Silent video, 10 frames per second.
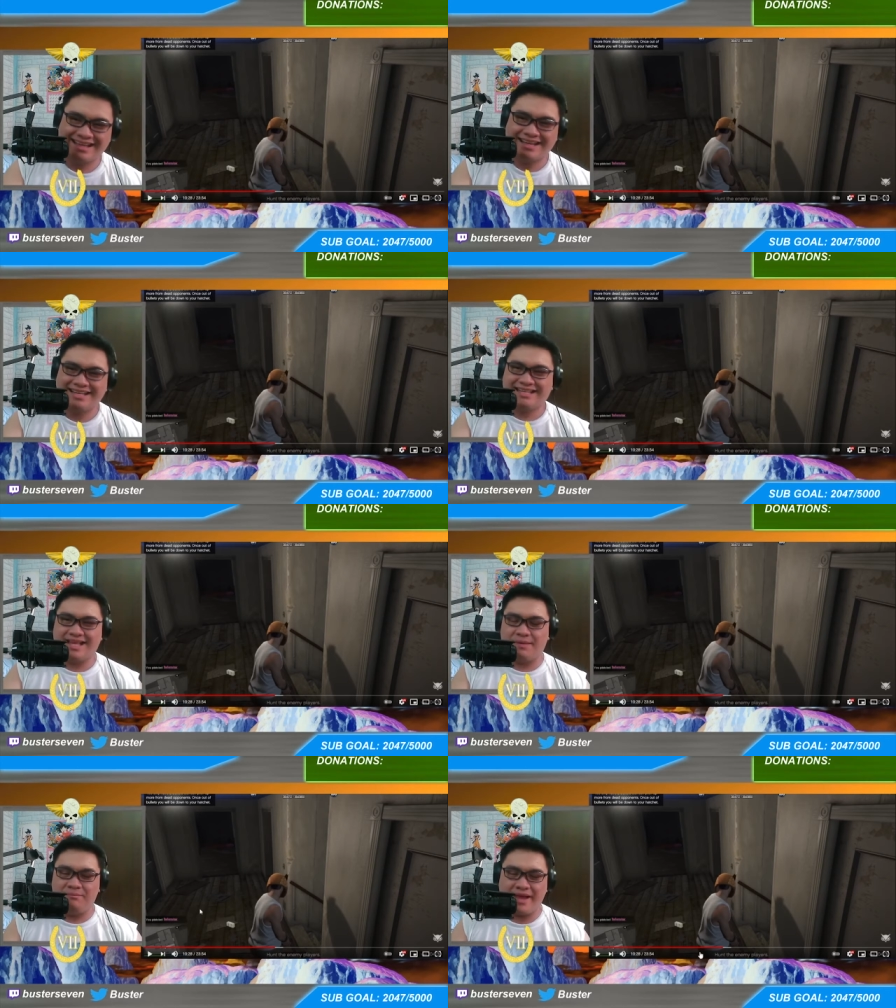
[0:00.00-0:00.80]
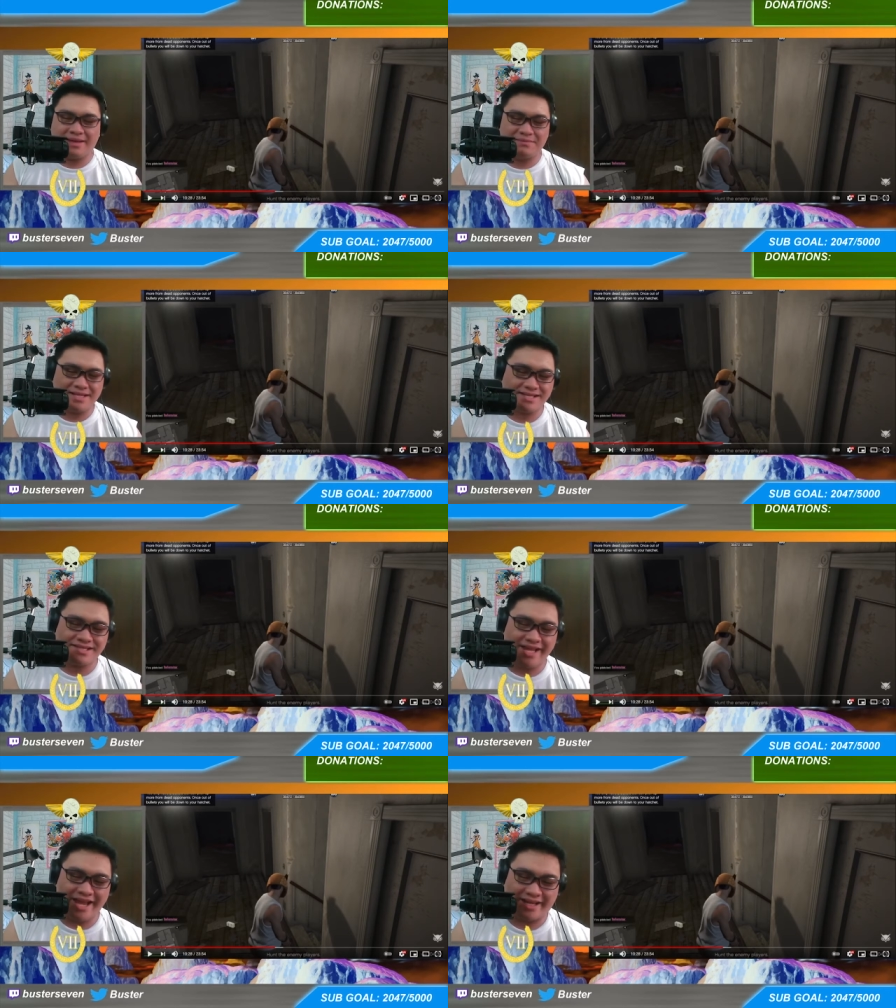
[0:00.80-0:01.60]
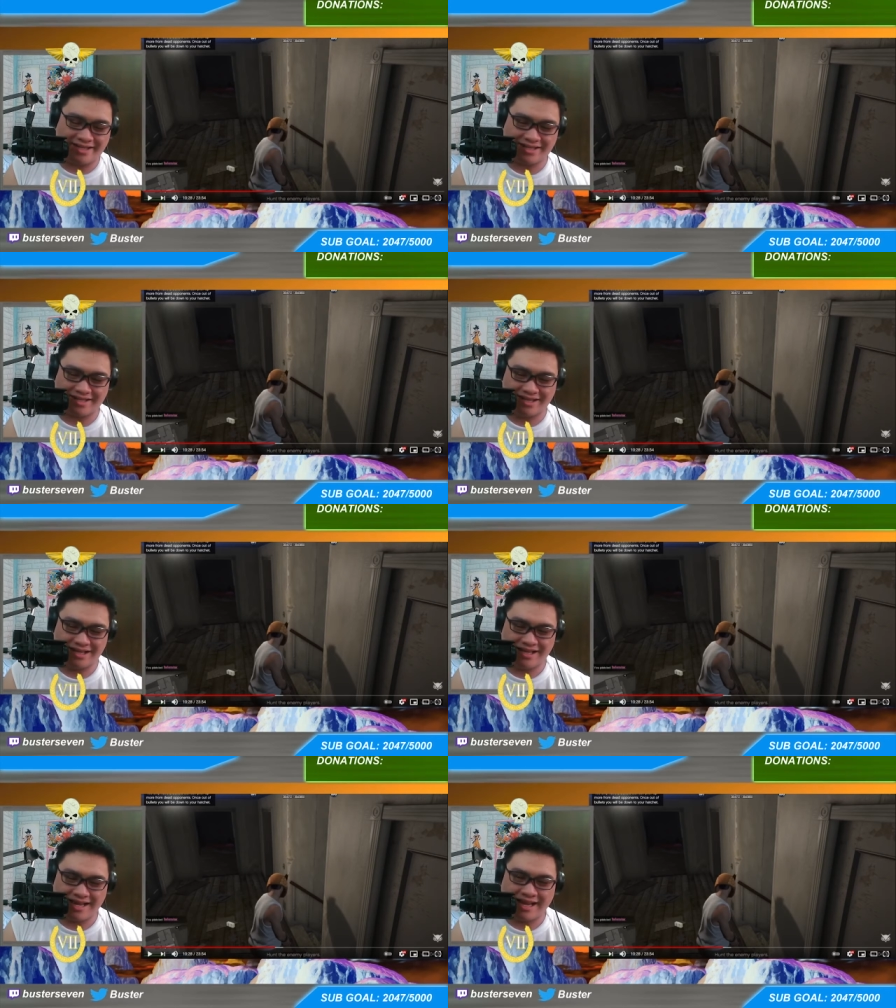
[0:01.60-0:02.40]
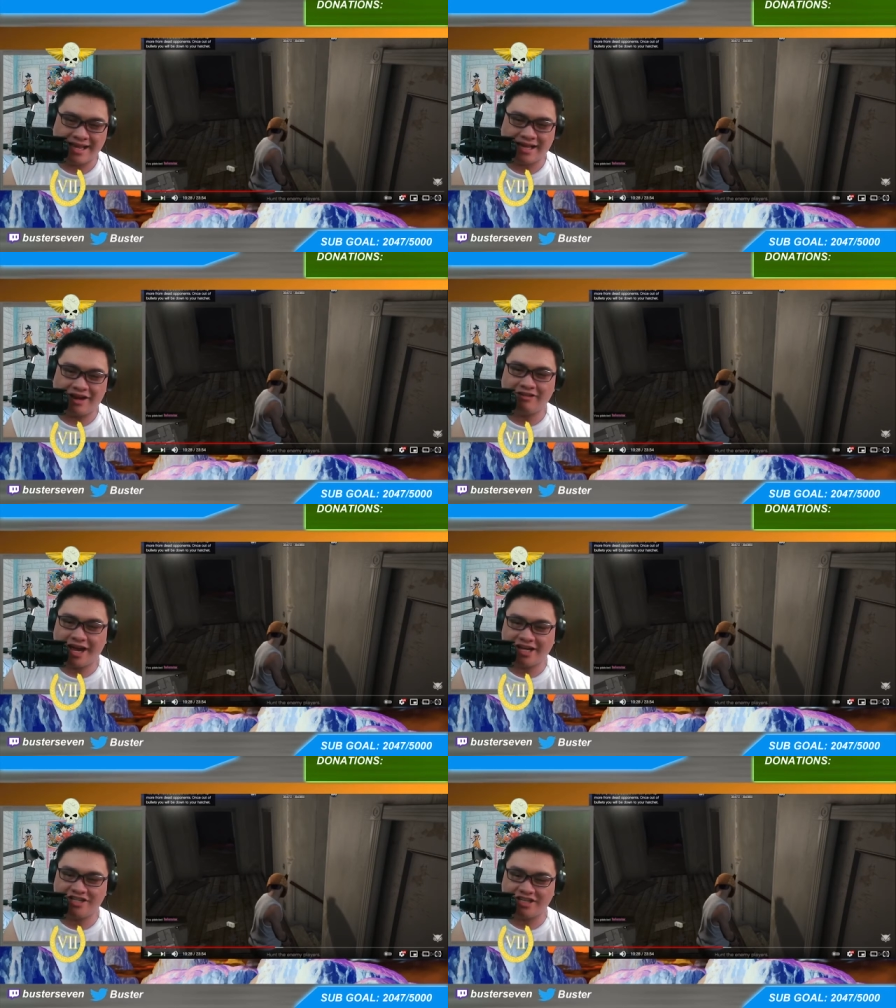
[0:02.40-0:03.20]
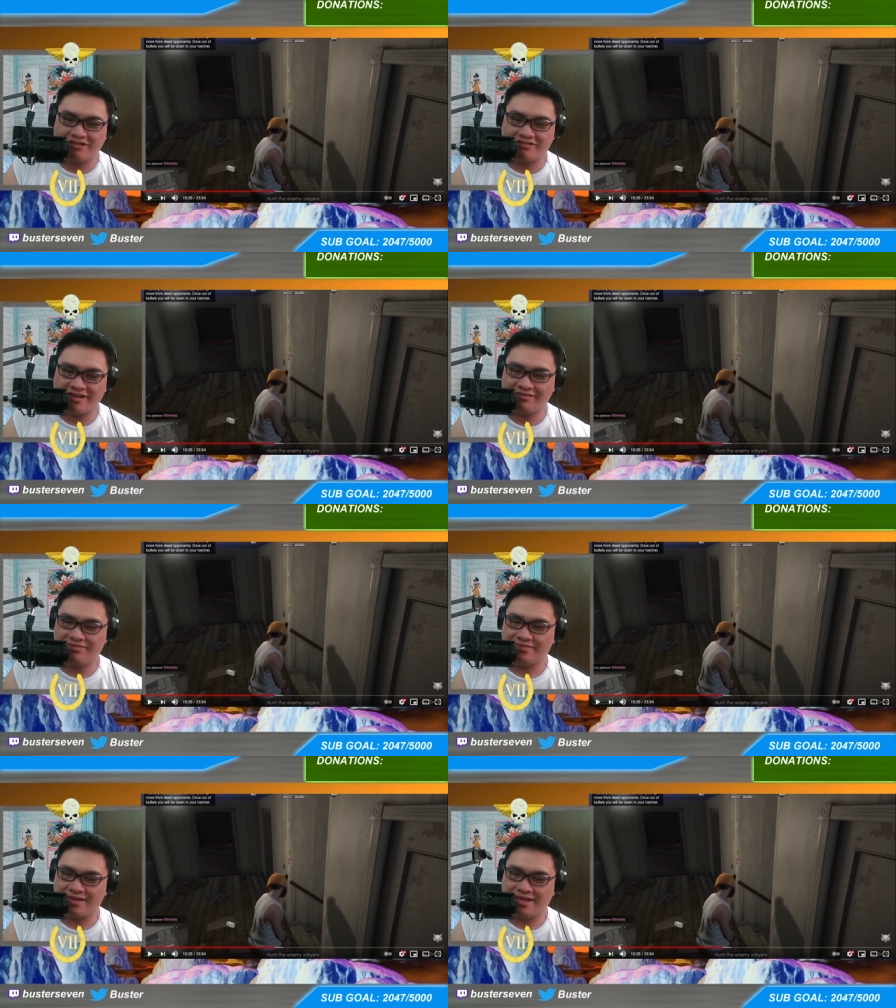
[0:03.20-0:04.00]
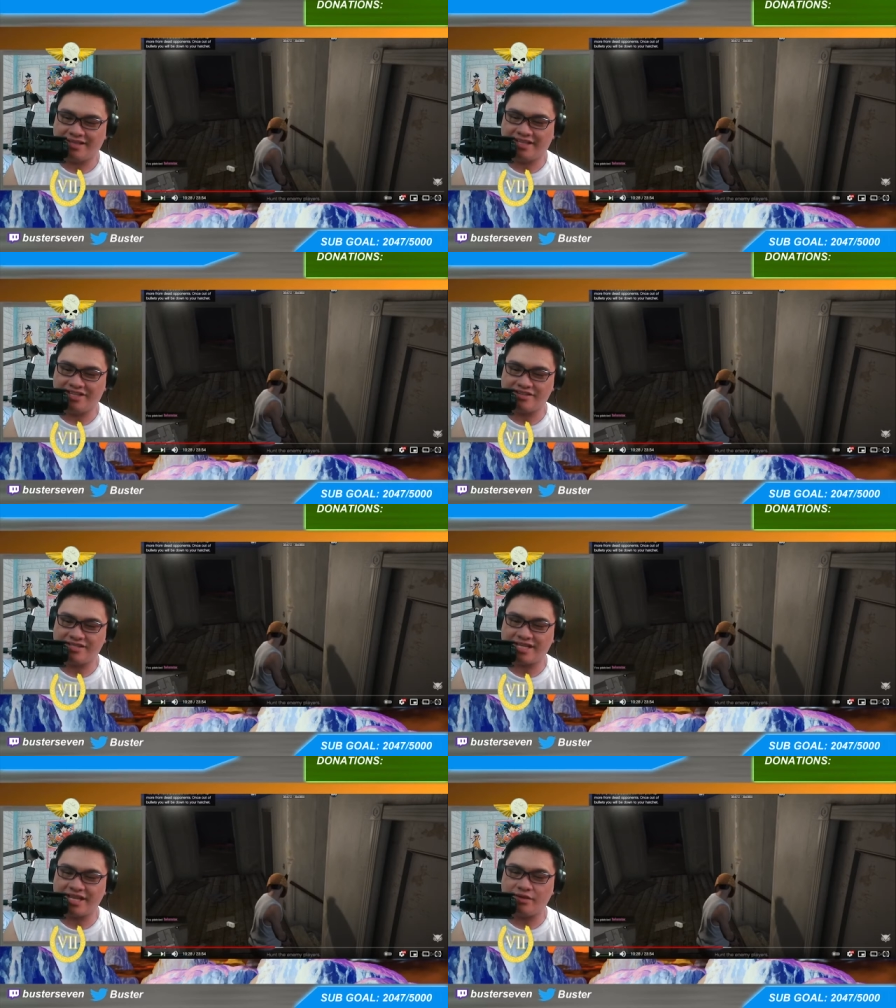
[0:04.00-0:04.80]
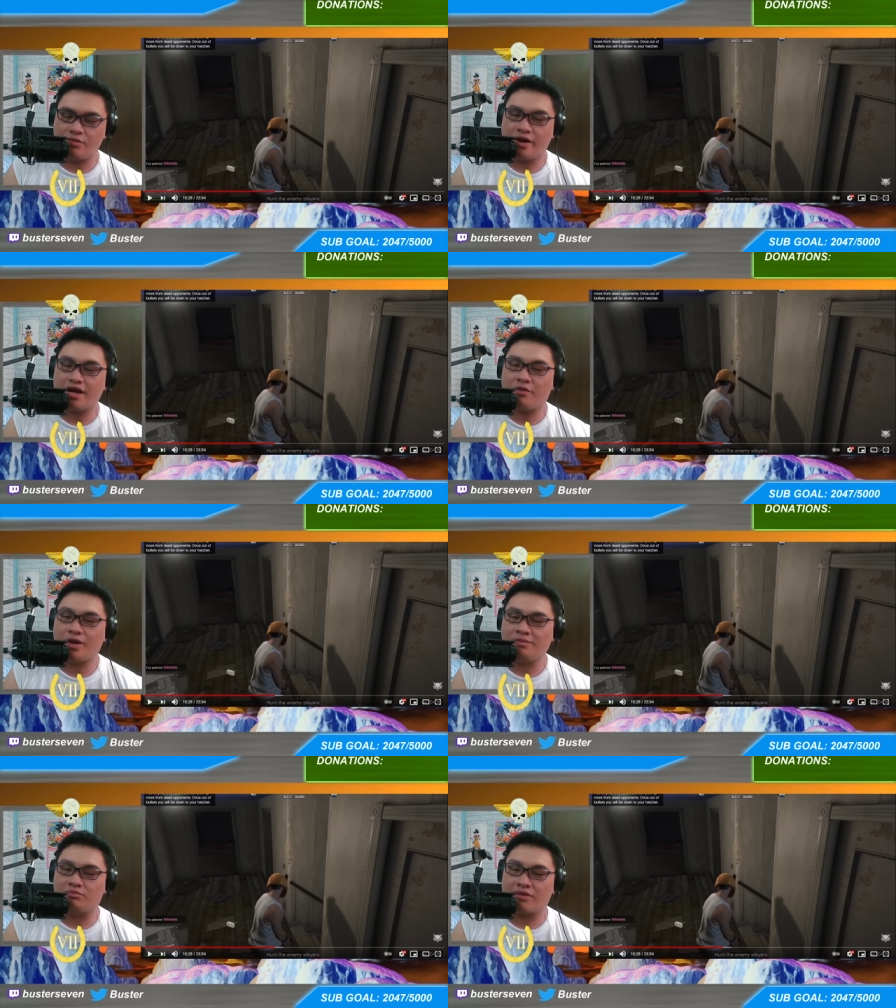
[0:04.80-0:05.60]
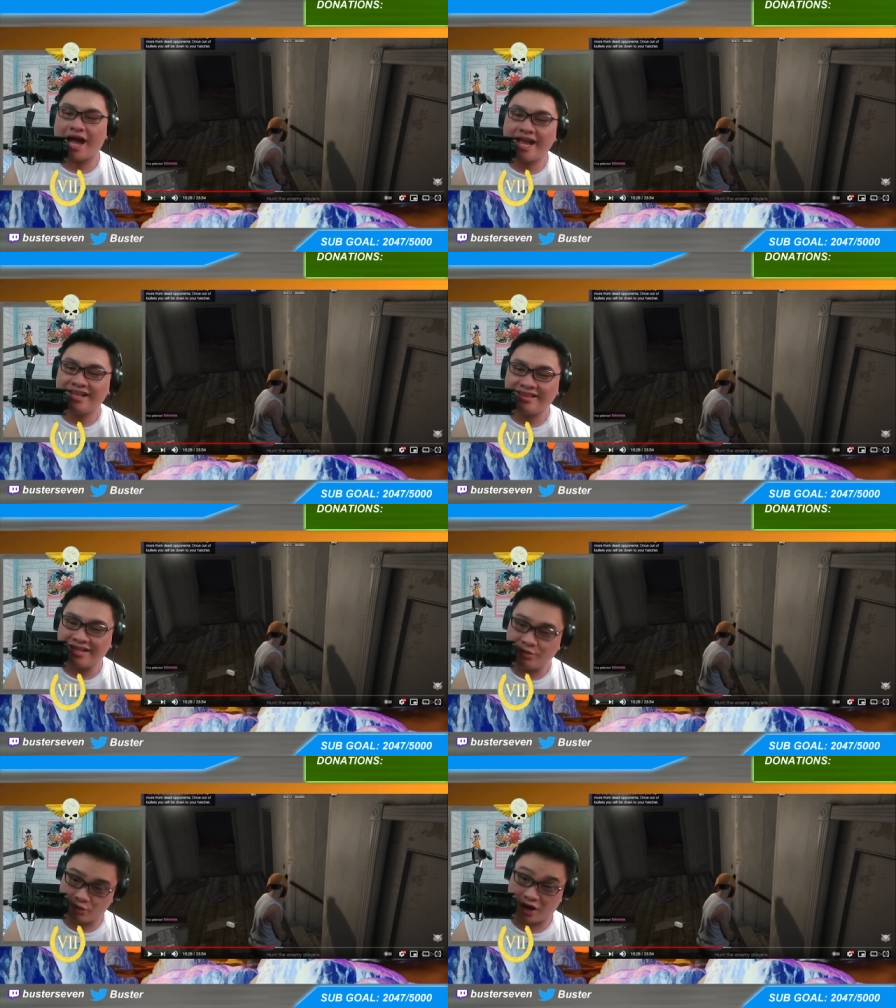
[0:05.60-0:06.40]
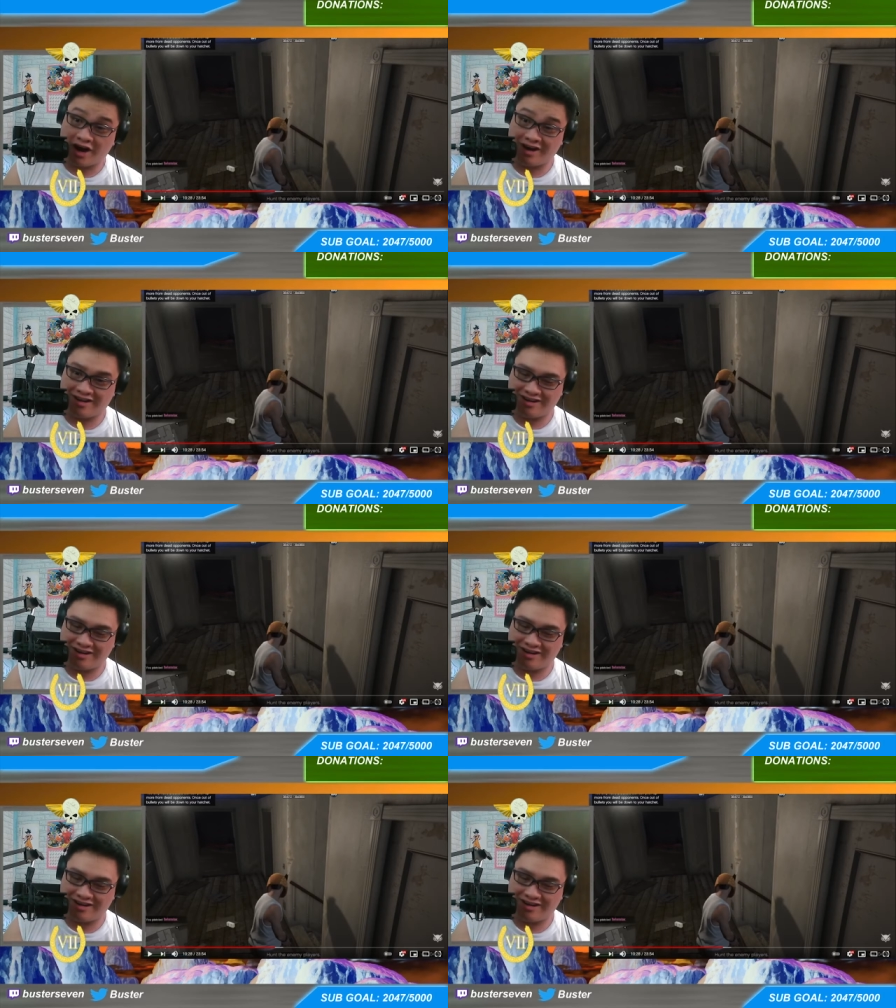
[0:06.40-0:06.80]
it. The big mistake. Alright, children. Did you see where what Brian did wrong?